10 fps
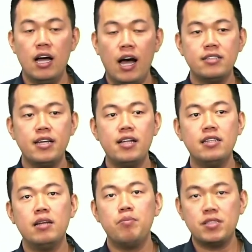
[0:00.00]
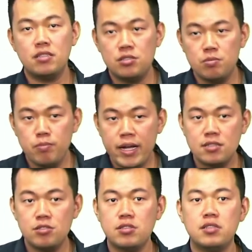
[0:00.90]
And then, but many
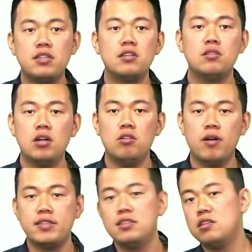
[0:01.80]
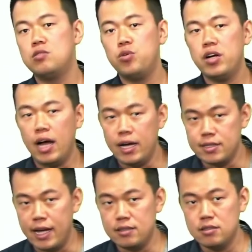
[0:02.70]
students, they didn't know and they didn't realize
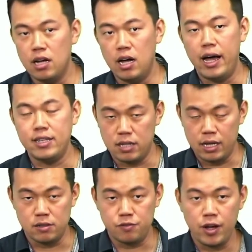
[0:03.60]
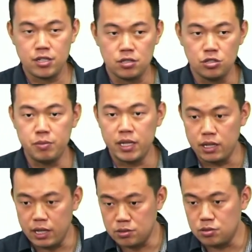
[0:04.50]
that as a fresh
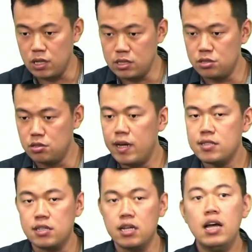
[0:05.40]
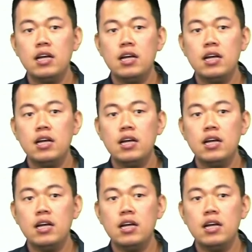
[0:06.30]
newbie in the university.